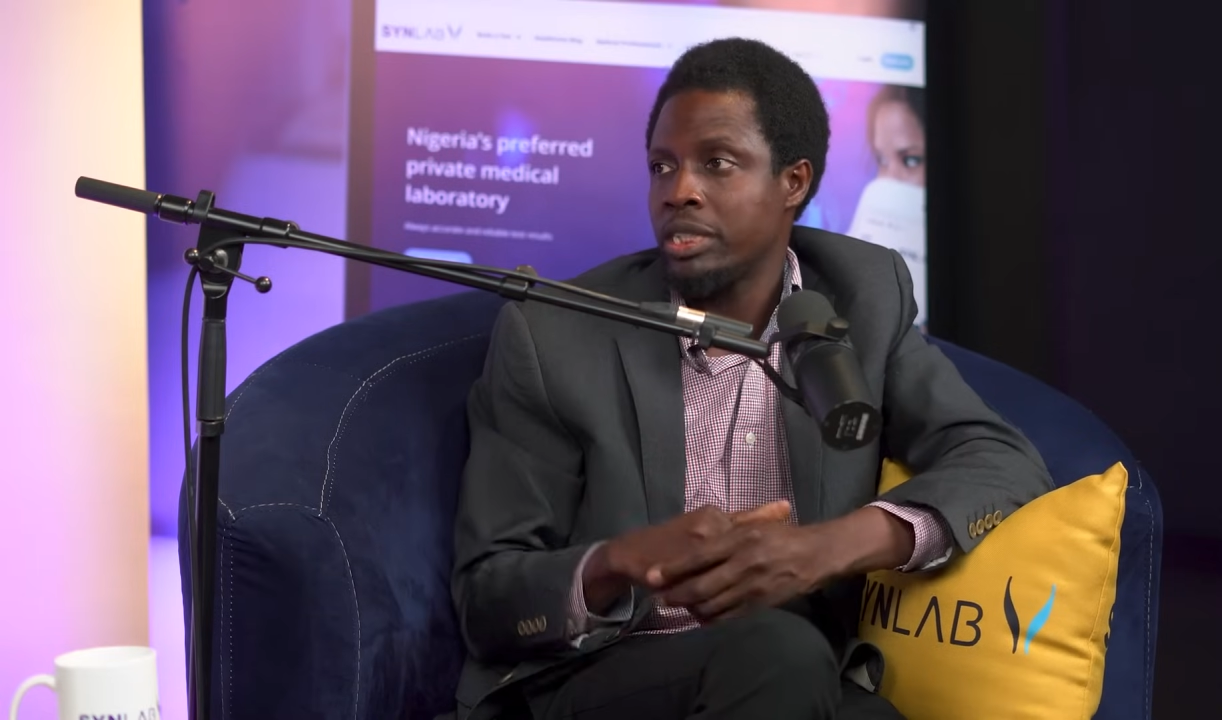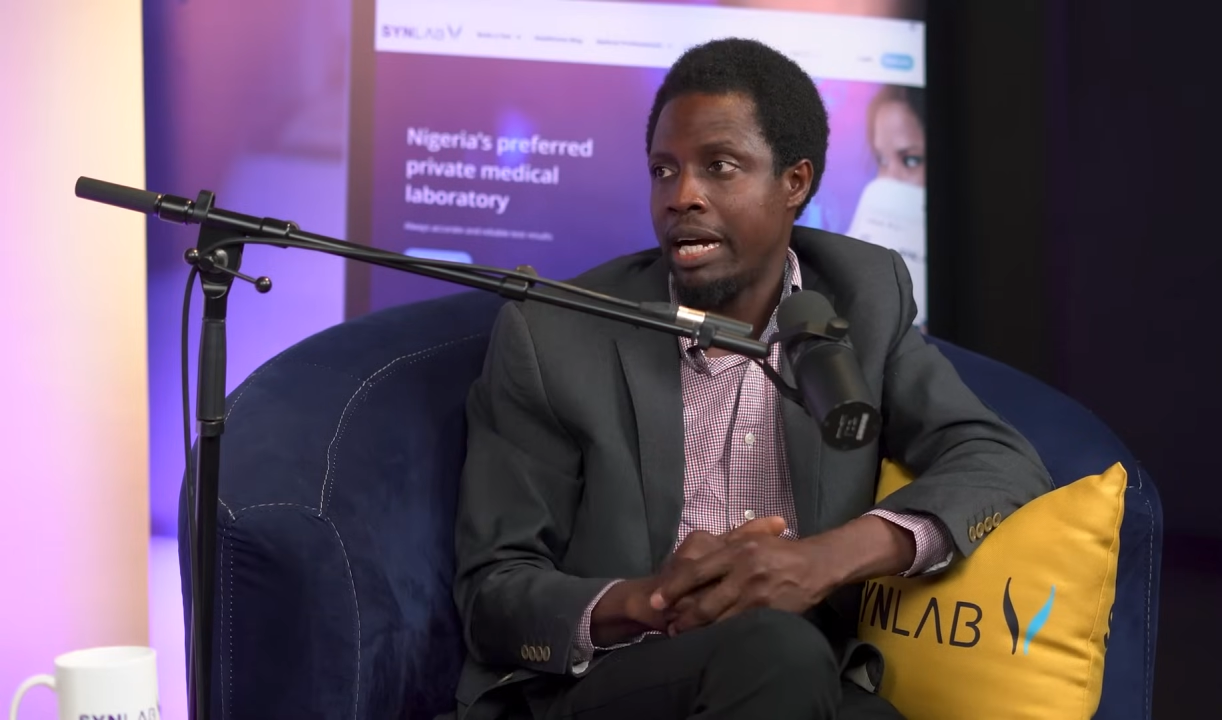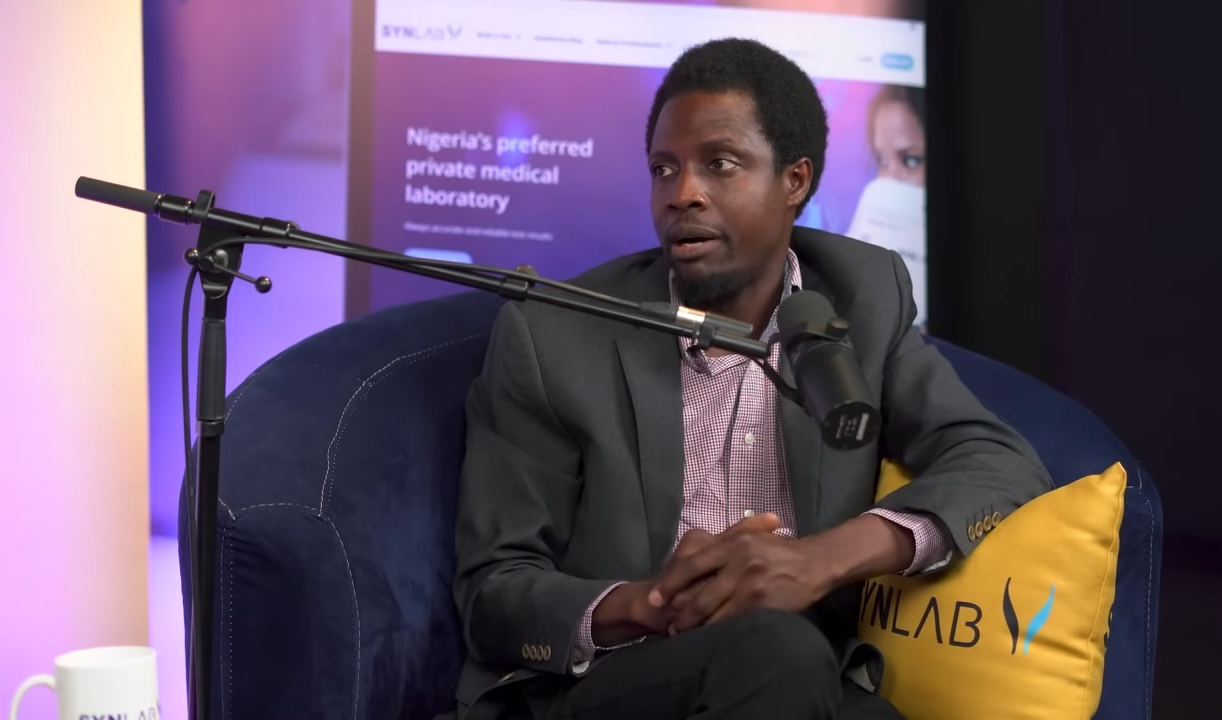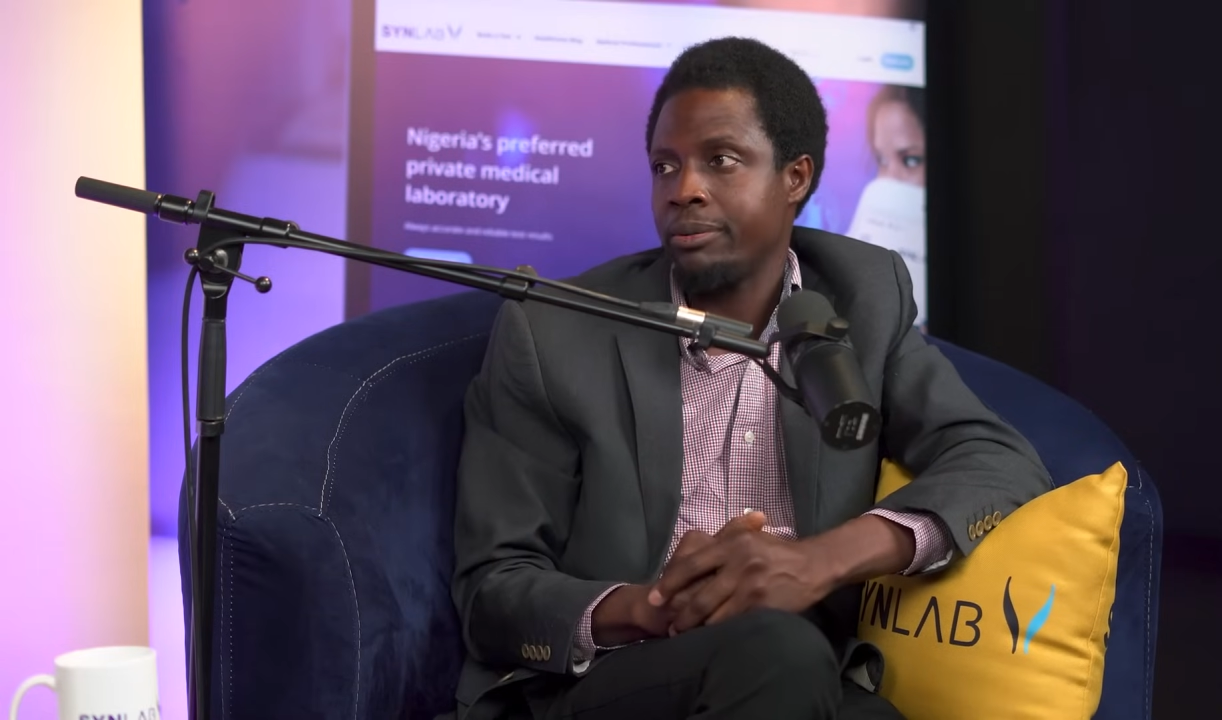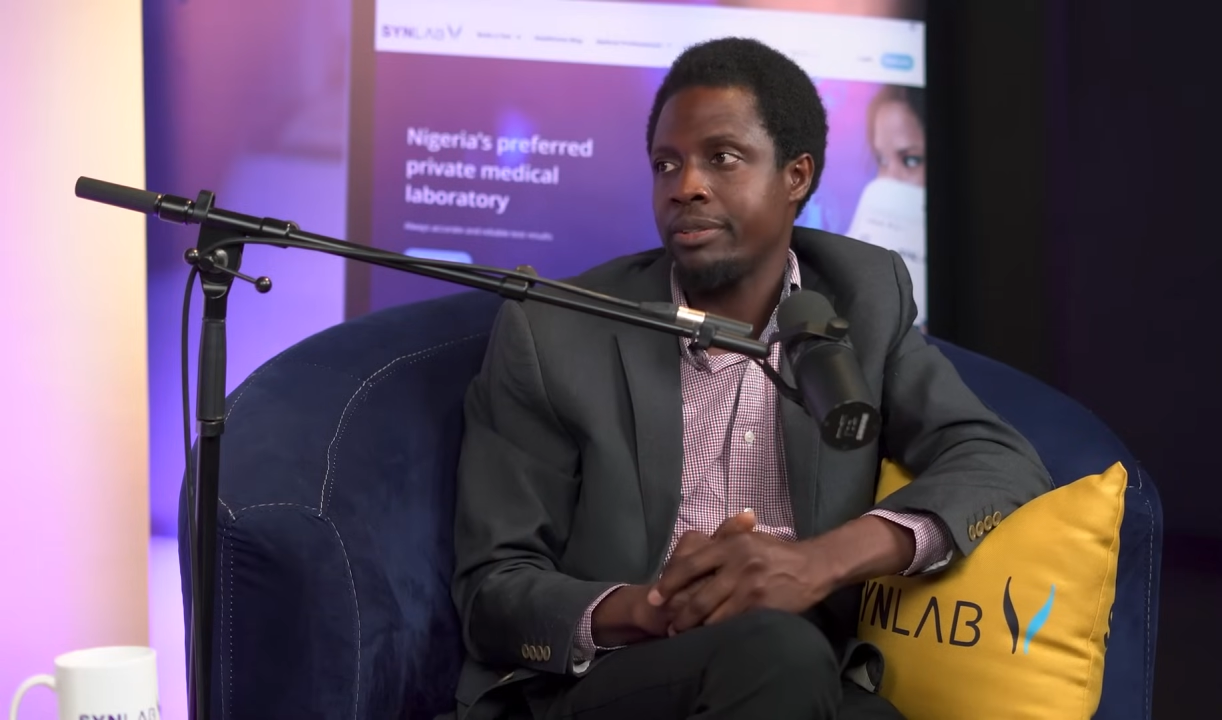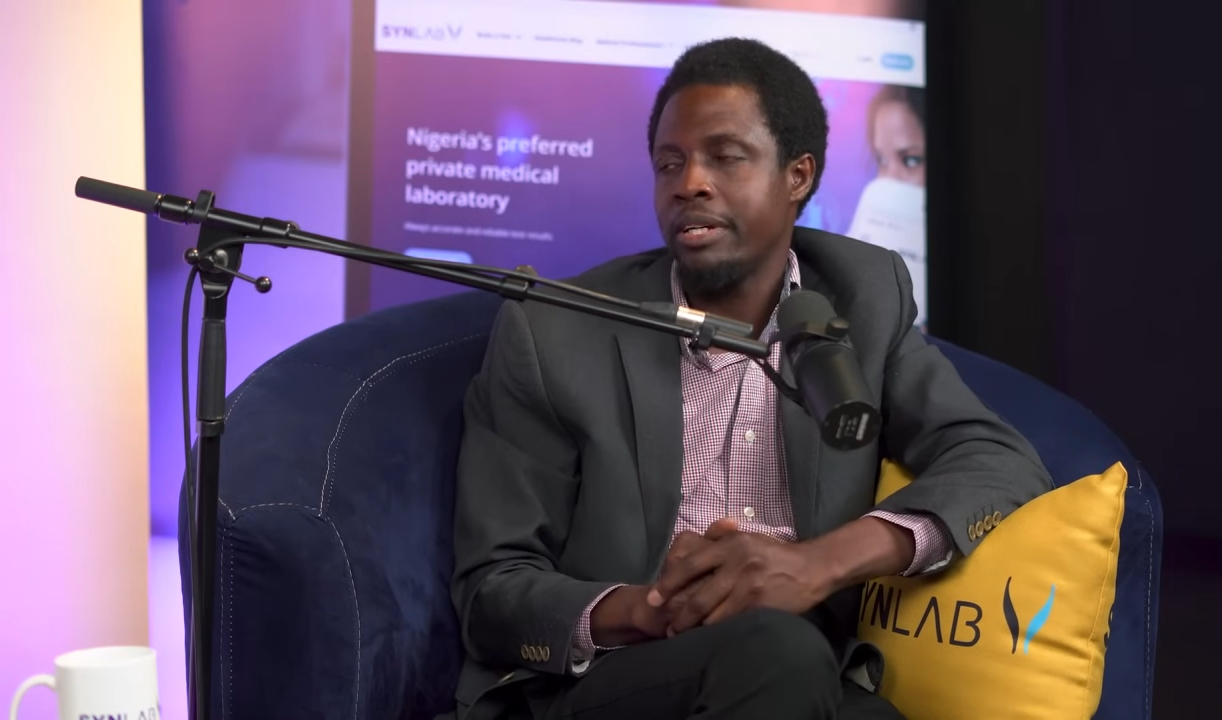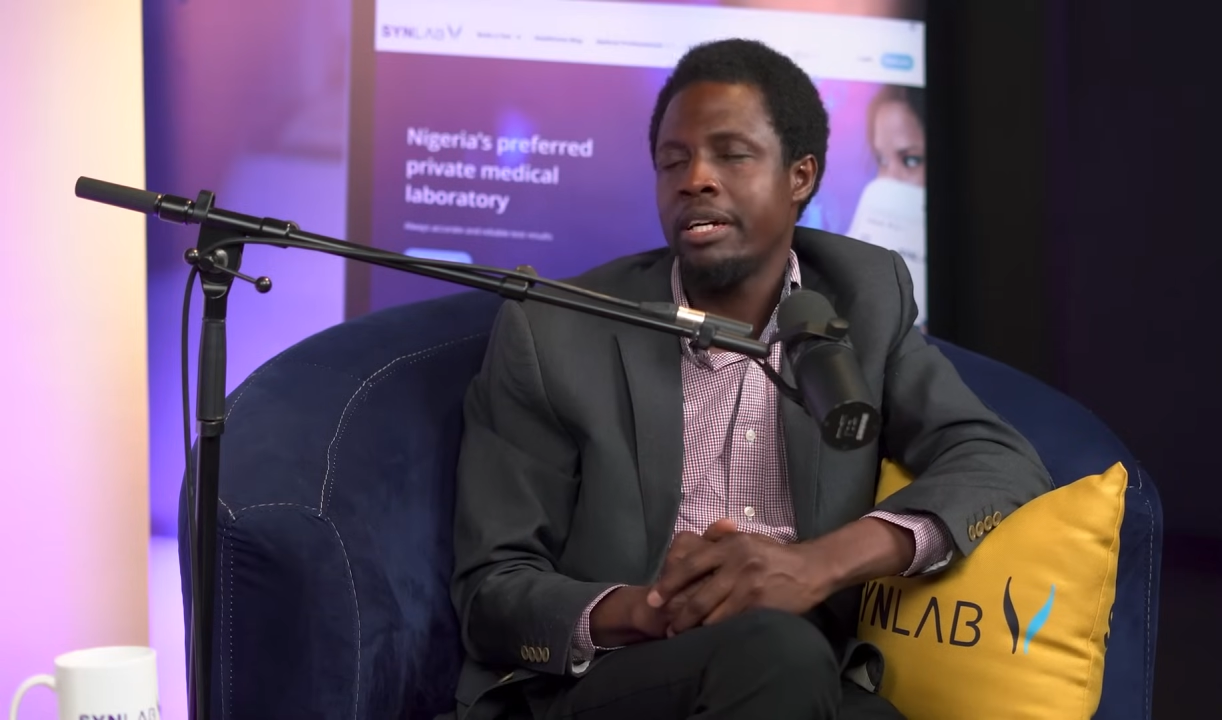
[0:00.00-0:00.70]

child.